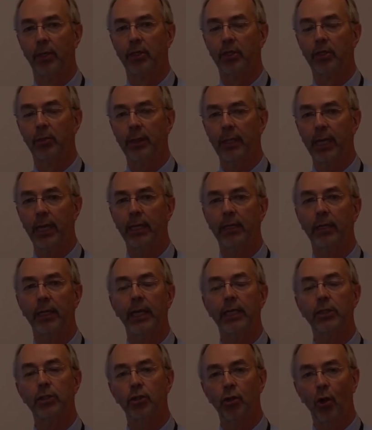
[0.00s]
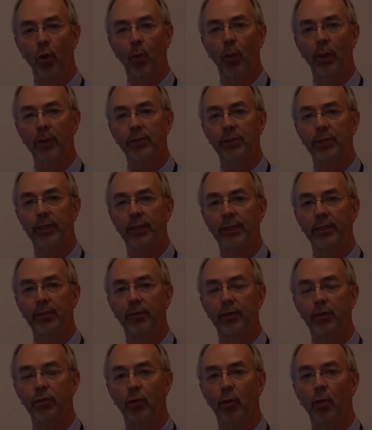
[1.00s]
So again, it's not one size
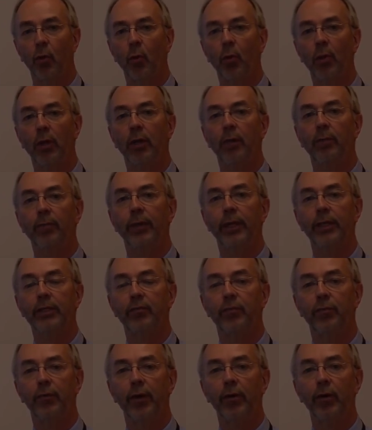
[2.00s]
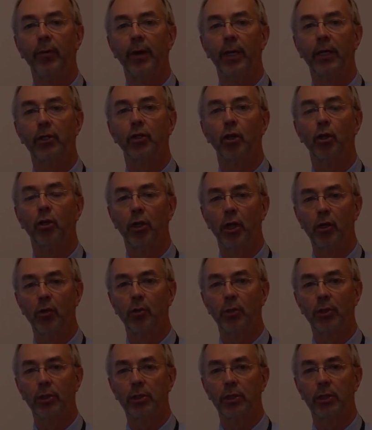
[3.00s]
fits all. It's very much
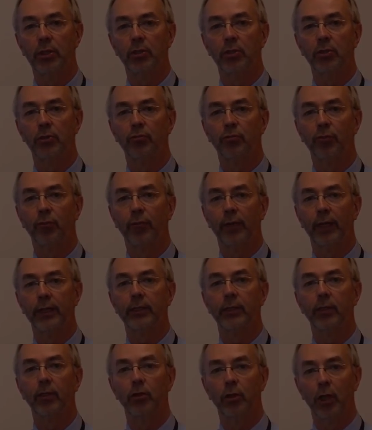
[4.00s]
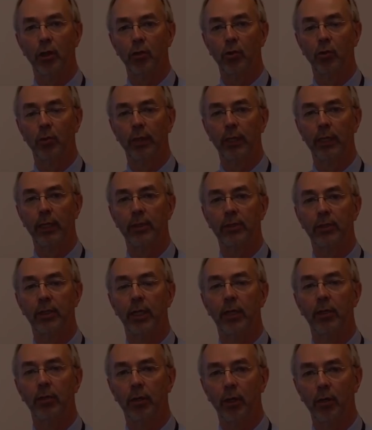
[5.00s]
local decisions reflecting local needs
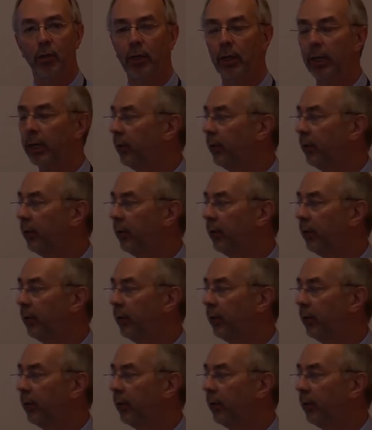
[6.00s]
in local